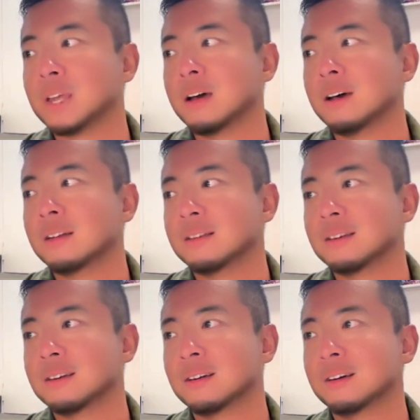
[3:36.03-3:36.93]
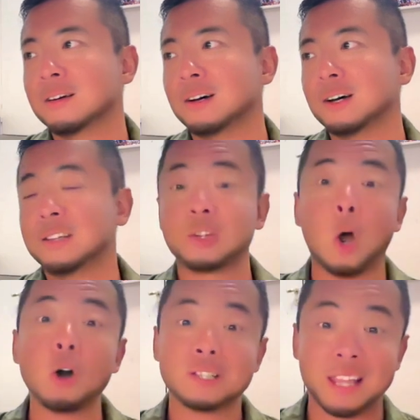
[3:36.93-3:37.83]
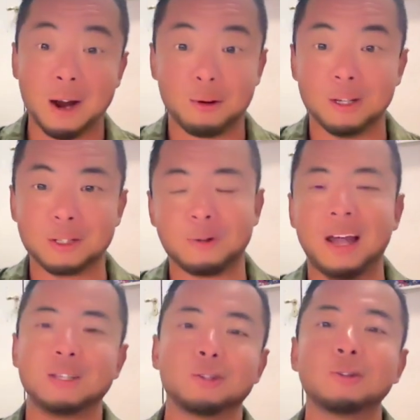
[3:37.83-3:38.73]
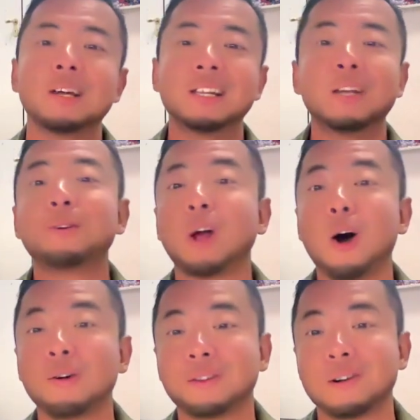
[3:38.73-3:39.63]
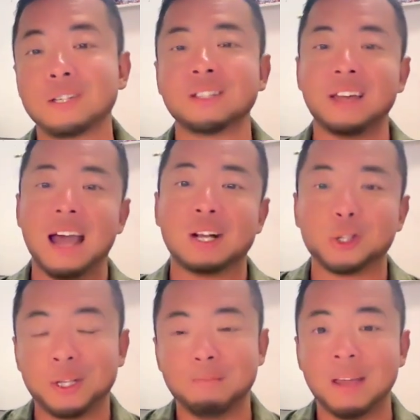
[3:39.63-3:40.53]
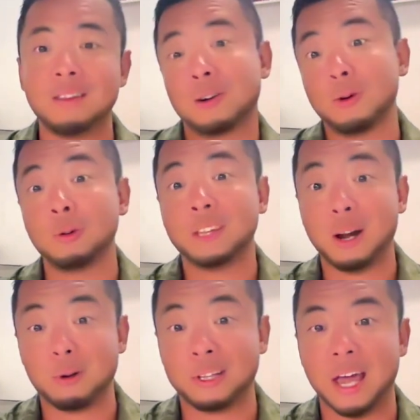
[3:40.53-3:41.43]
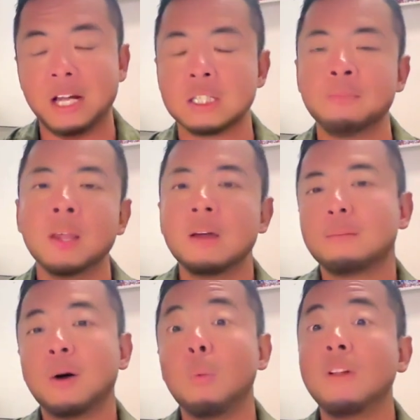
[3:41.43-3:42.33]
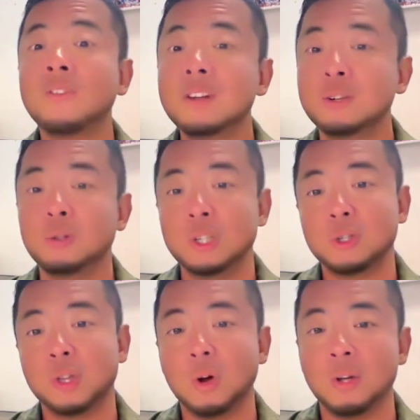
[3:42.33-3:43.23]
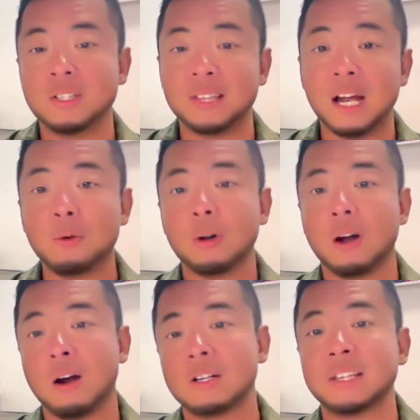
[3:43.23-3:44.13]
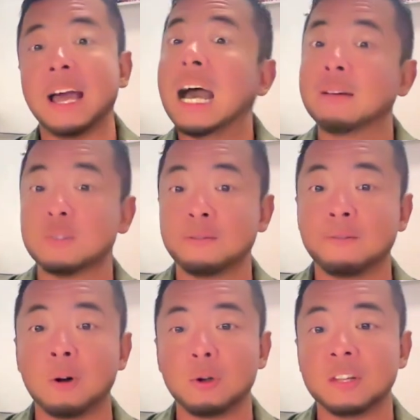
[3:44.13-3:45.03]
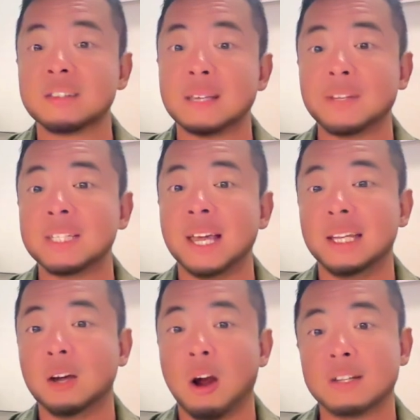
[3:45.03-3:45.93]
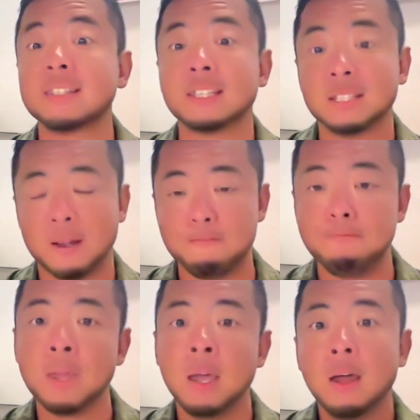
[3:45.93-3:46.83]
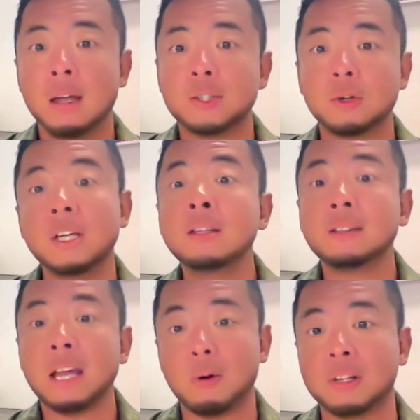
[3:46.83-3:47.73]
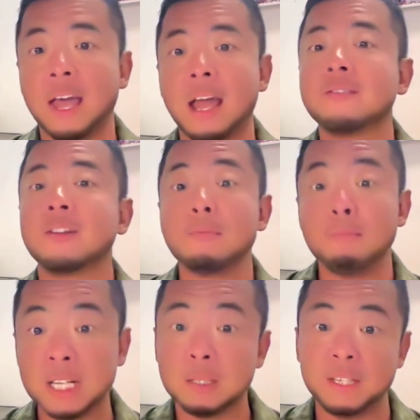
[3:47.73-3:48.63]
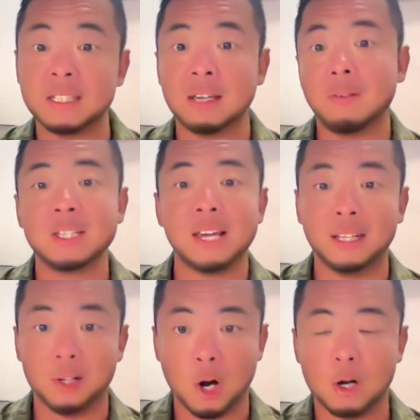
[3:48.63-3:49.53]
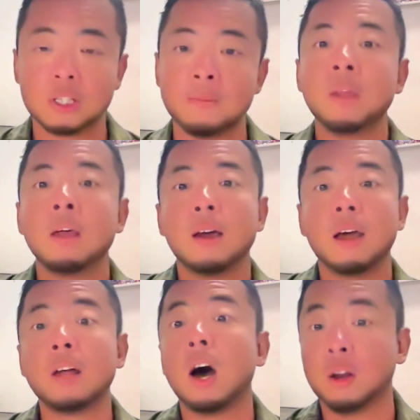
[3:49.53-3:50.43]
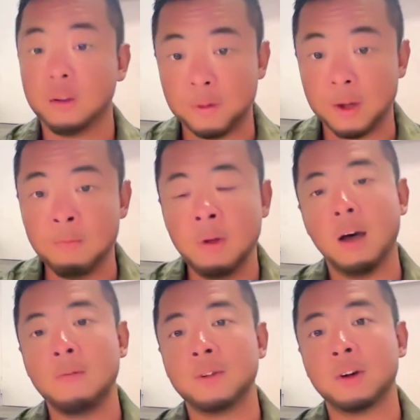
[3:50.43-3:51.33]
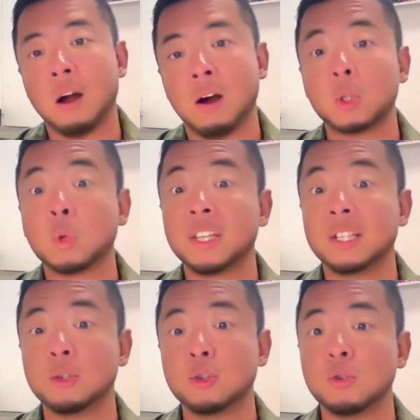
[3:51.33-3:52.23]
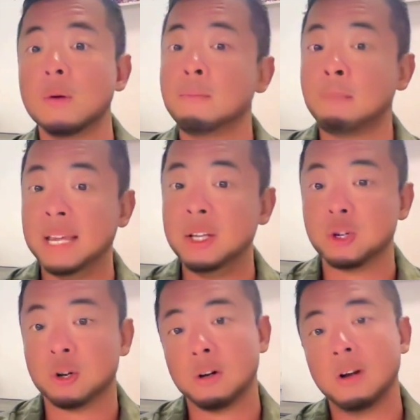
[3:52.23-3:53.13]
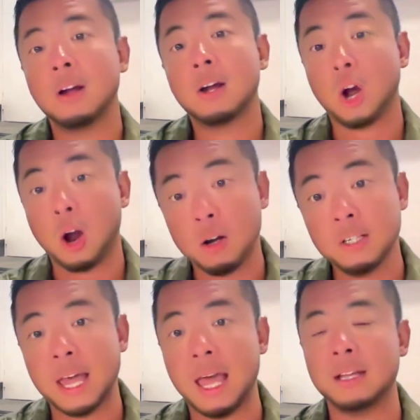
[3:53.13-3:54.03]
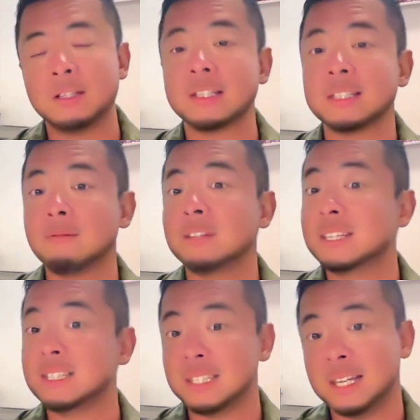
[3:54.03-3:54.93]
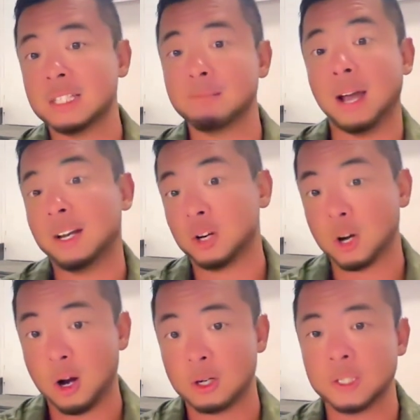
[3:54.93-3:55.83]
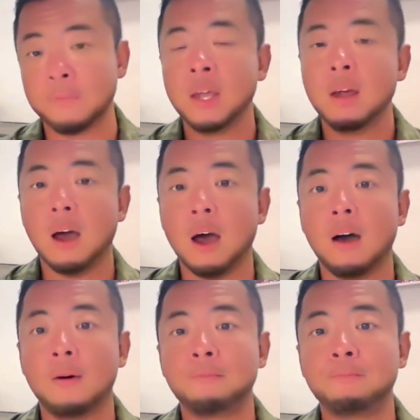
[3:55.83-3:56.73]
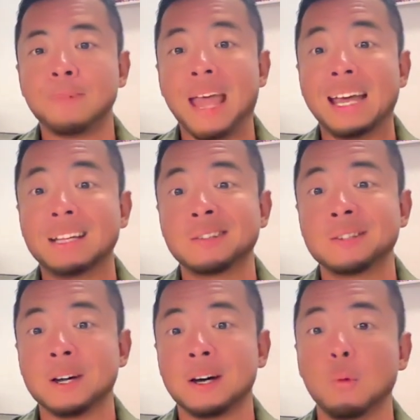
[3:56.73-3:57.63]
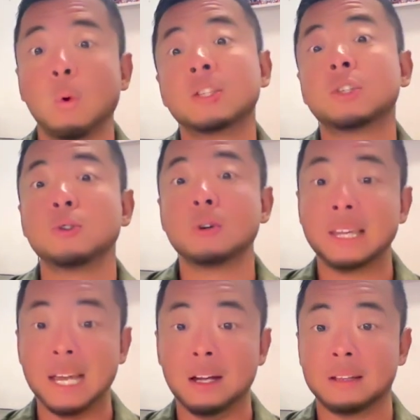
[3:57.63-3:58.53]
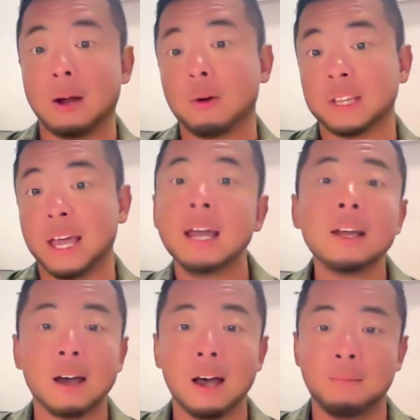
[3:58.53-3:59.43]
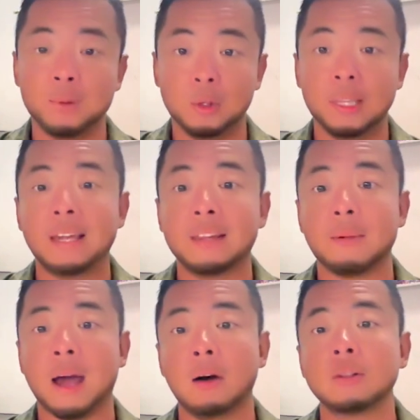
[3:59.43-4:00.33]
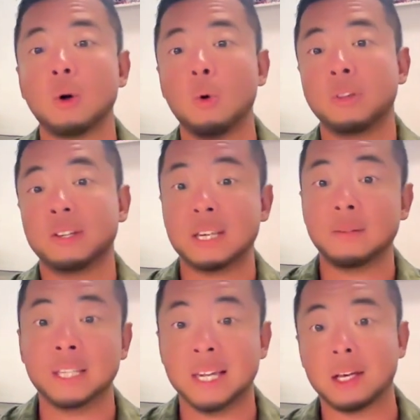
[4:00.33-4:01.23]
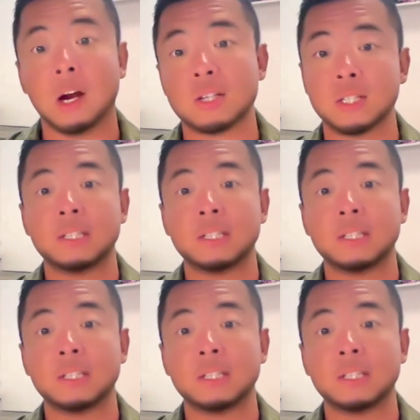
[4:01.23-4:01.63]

the Dog's tarot, right? So different authors, they actually make their own tarot decks. But one thing you need to know is tarot cards, they have to follow the 78 card system. And so in a tarot deck, there must be 78 cards. And out of them, there are 22 major cards and 76 minor cards. Once you get a tarot deck, you lay them out, all the 70 cards on